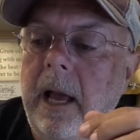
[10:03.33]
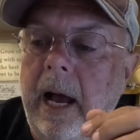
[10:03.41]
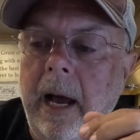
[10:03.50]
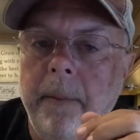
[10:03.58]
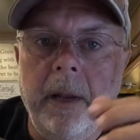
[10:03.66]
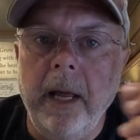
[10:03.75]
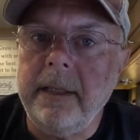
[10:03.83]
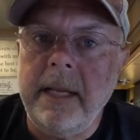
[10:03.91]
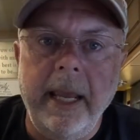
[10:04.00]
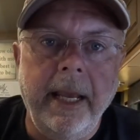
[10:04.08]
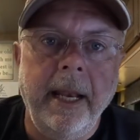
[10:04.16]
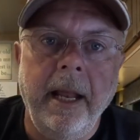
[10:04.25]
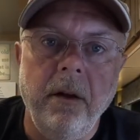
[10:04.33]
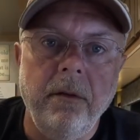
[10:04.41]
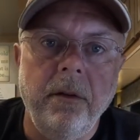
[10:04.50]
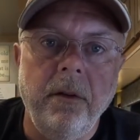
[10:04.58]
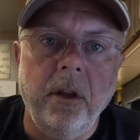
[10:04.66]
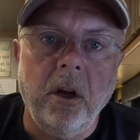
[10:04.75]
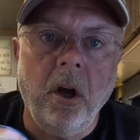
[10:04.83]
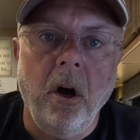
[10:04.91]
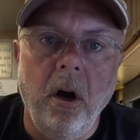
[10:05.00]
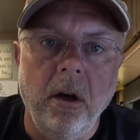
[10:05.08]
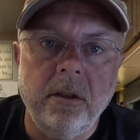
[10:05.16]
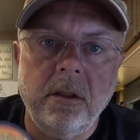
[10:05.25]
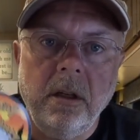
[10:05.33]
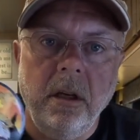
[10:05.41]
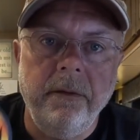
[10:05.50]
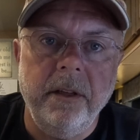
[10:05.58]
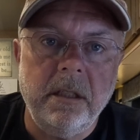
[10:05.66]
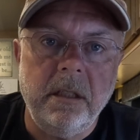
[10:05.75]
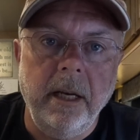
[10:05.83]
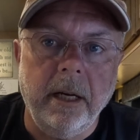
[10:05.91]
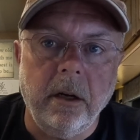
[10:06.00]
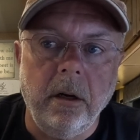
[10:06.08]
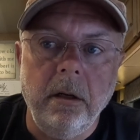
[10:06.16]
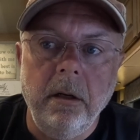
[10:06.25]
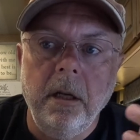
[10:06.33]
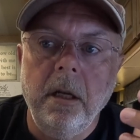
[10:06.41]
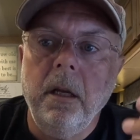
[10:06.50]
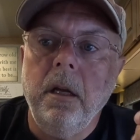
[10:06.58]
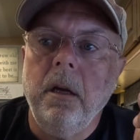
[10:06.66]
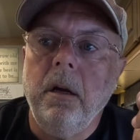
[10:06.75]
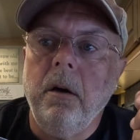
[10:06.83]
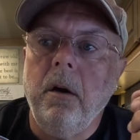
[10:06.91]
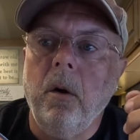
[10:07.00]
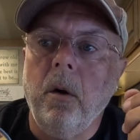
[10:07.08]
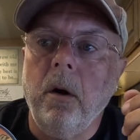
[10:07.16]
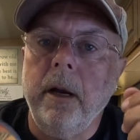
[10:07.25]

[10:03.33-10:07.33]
I'm not taking out the cost of the sticker or